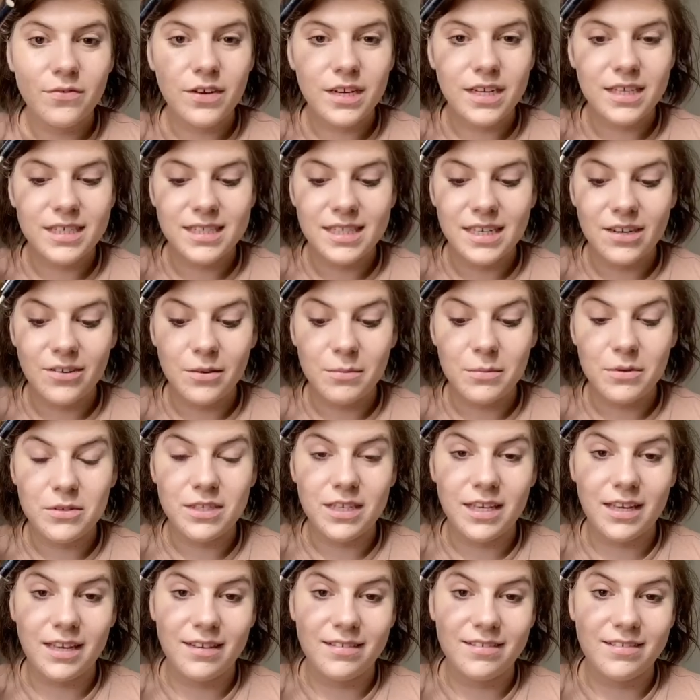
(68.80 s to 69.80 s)
concealer, I'm
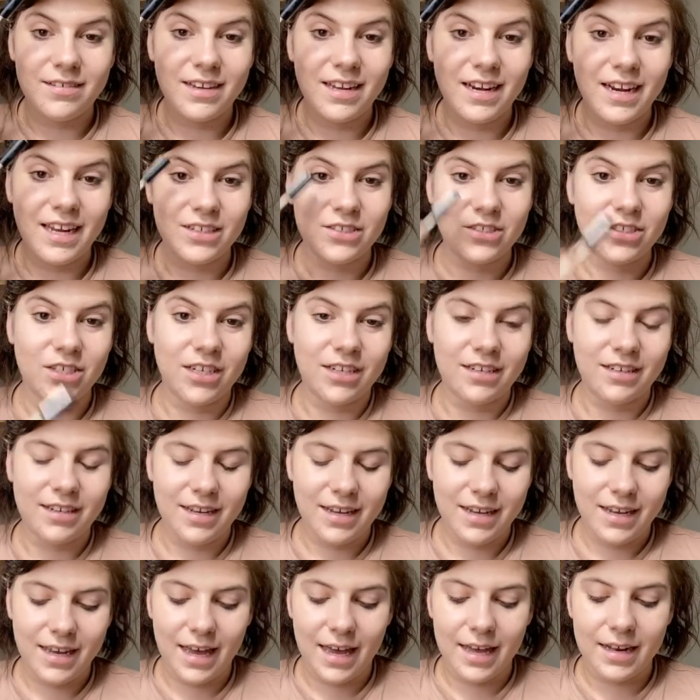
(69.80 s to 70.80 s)
using Collection
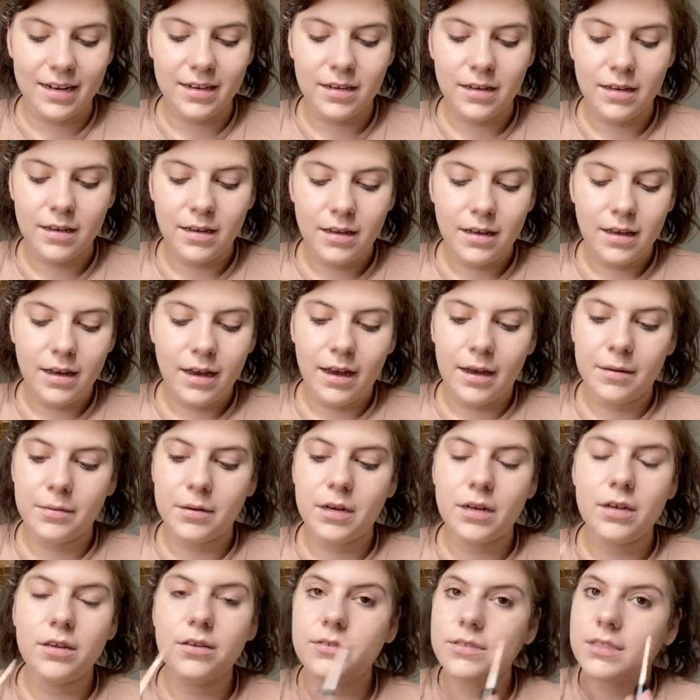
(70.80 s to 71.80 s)
again. I'm going
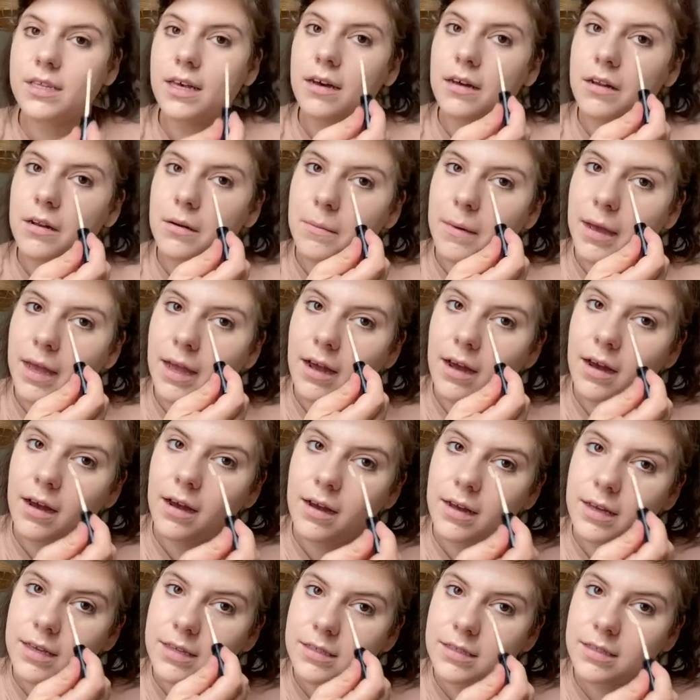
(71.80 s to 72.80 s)
to use that under my
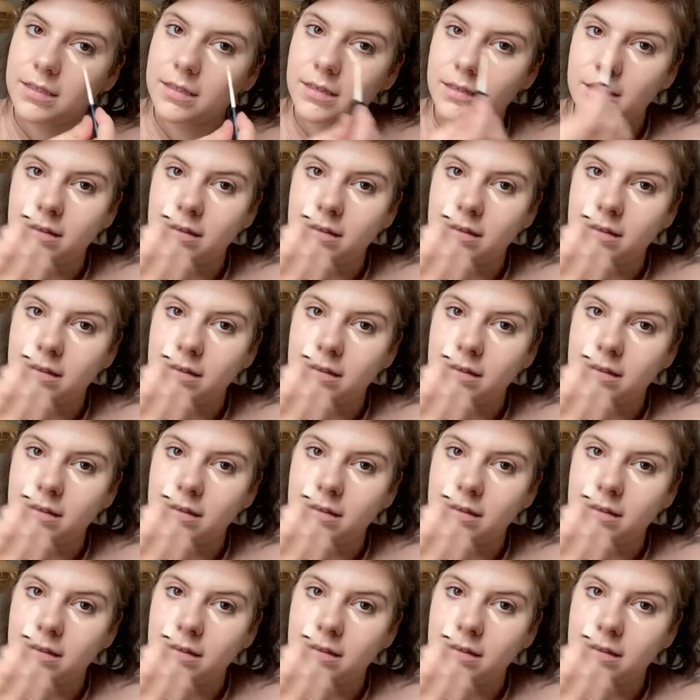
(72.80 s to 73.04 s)
eyes.